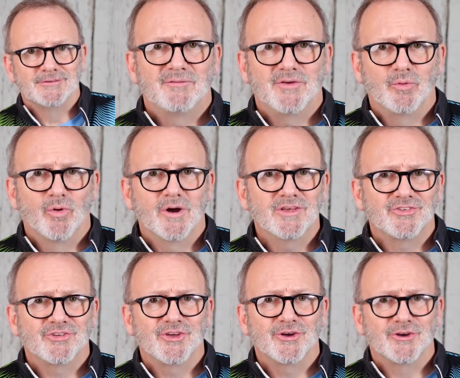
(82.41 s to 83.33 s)
If you want to
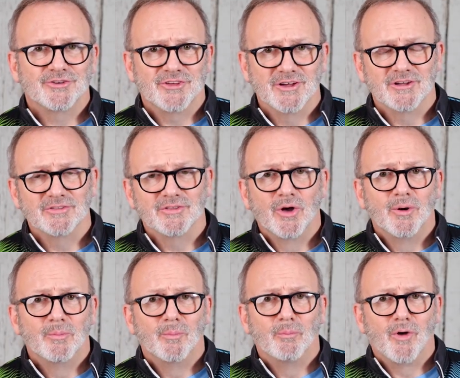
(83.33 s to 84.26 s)
see your tilt,
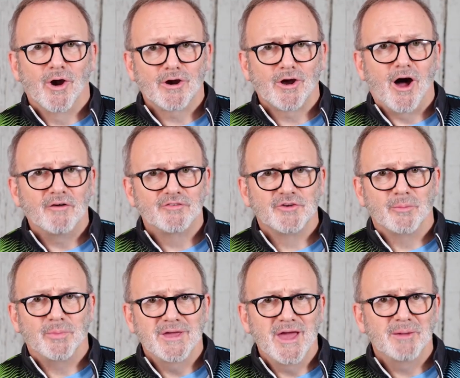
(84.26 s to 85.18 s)
mark off
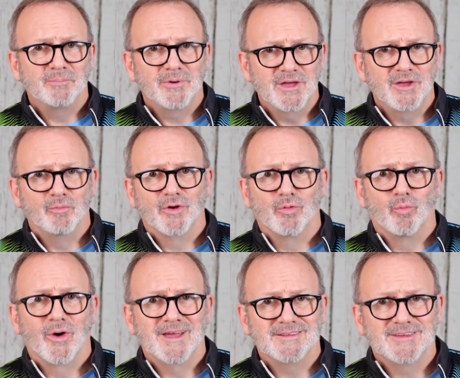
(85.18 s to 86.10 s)
your PAP with
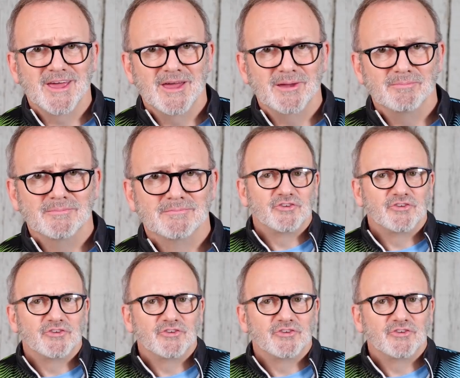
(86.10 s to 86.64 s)
white tape.